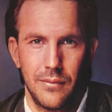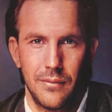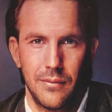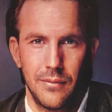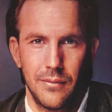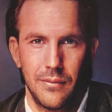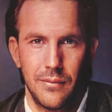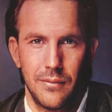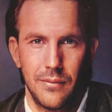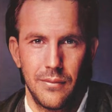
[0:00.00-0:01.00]
Durham
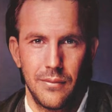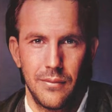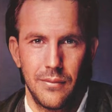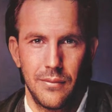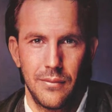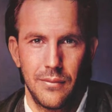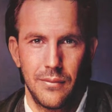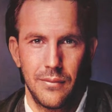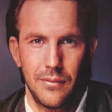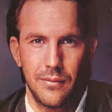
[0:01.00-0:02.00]
Bulls, when we bought the
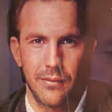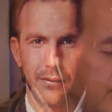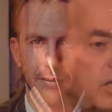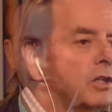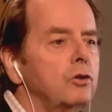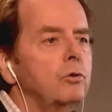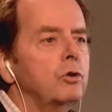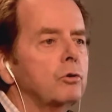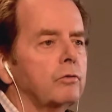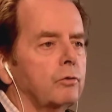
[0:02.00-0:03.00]
team, I needed new
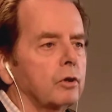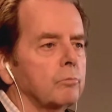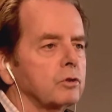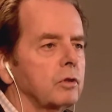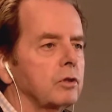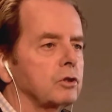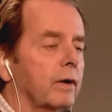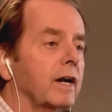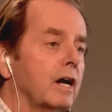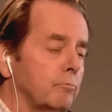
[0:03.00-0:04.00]
uniforms. So I
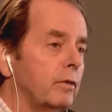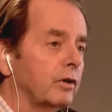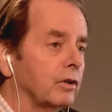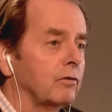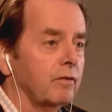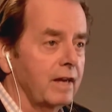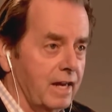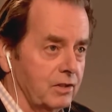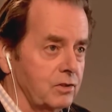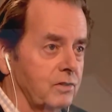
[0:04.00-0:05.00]
got Marilyn Vance